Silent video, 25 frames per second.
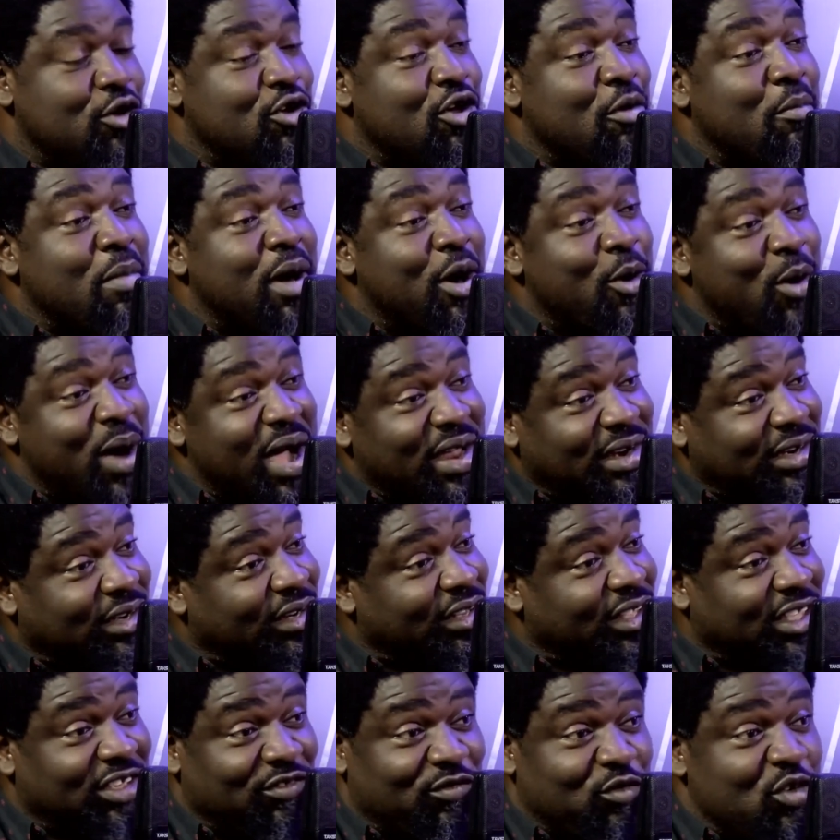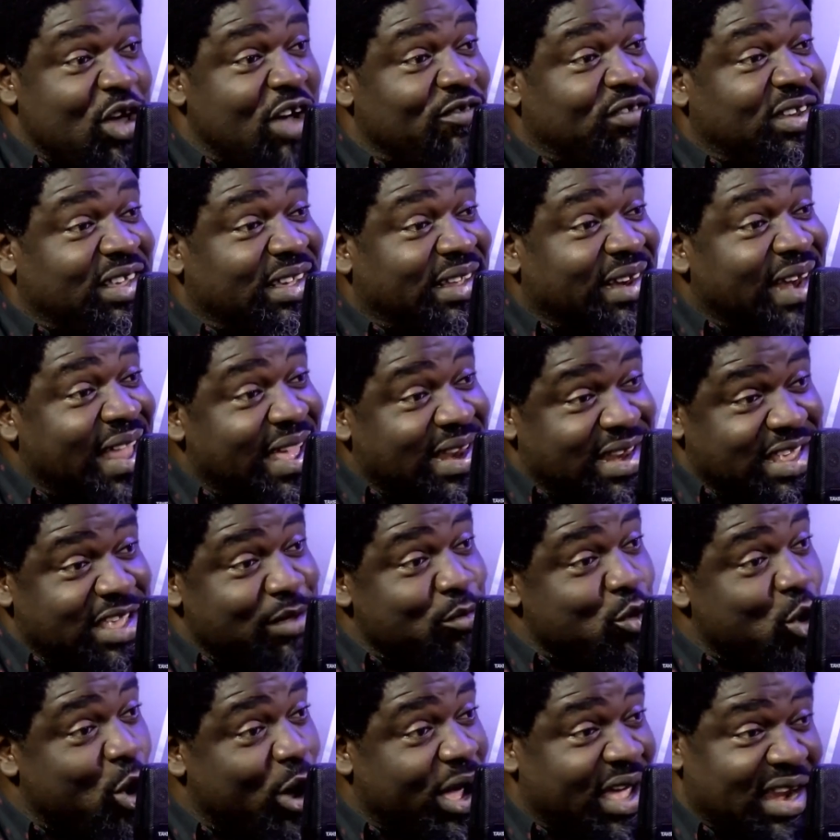Number one, if you have declared
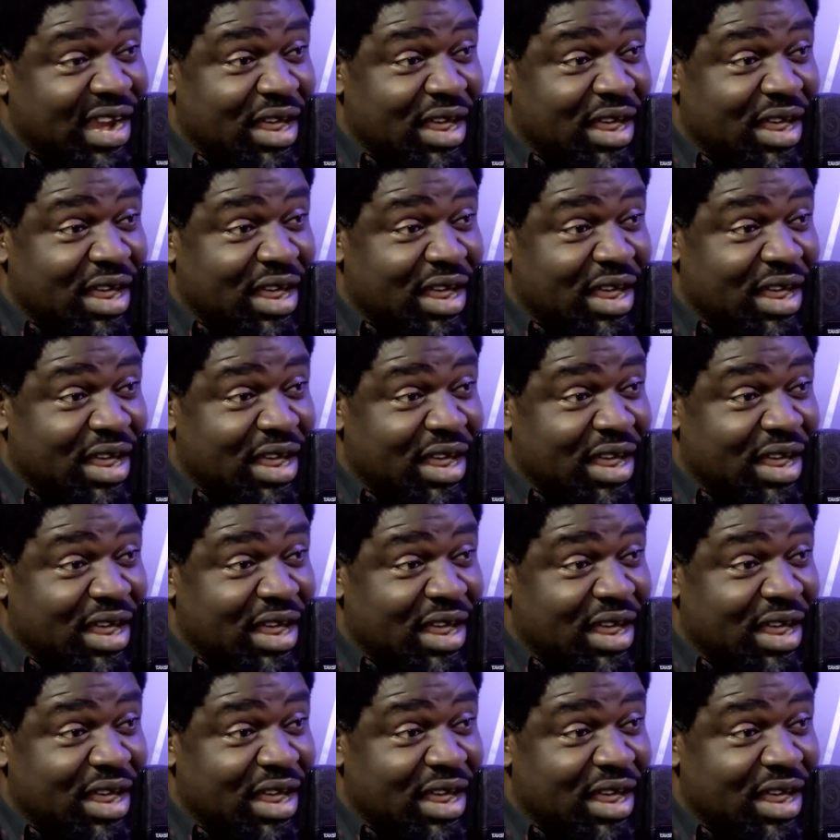him your